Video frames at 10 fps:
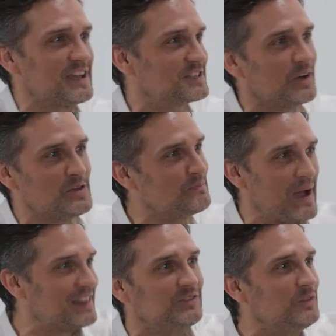I saw you
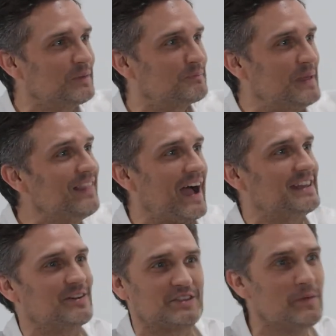
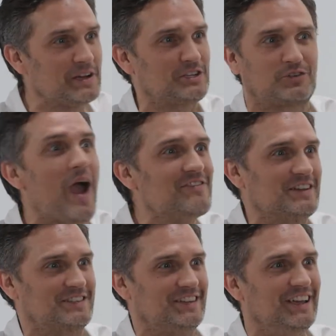beelined. I was like, oh my God,
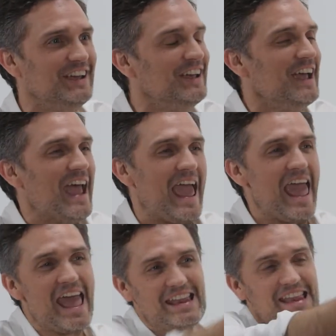Travis.
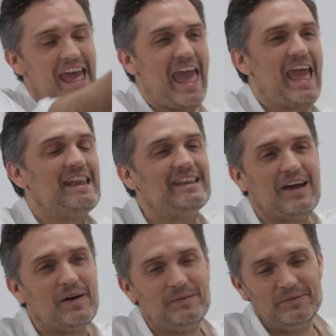And
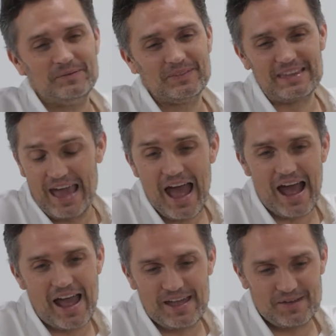
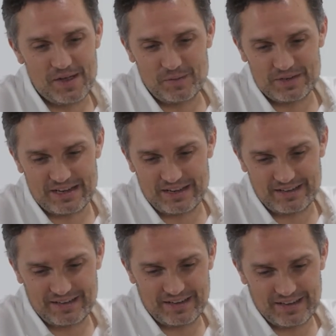it was
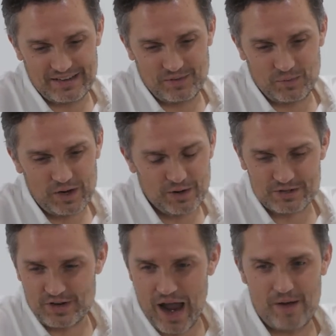what
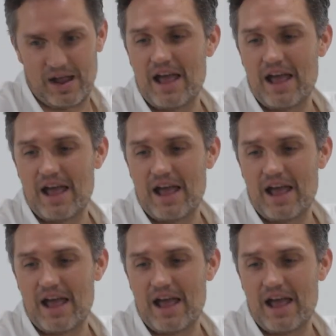goes through.